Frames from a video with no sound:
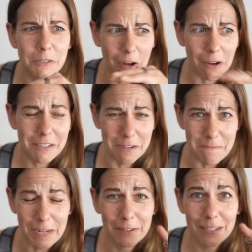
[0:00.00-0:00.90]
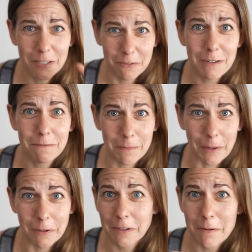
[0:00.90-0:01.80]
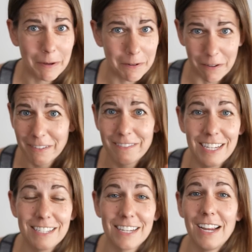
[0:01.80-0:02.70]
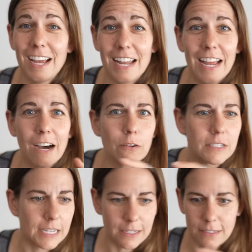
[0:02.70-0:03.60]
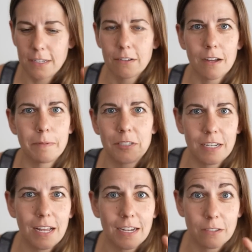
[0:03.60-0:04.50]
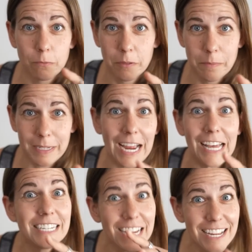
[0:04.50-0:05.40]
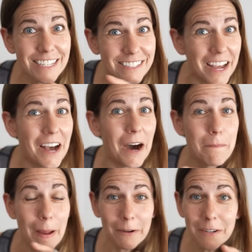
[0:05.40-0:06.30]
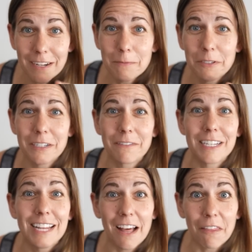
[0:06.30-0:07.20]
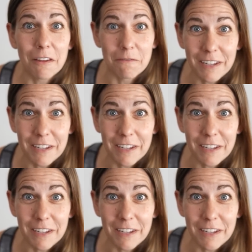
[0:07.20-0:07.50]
it was awesome hearing straight from her about all of this and how testing your epigenetics will be and is a paradigm shift in health and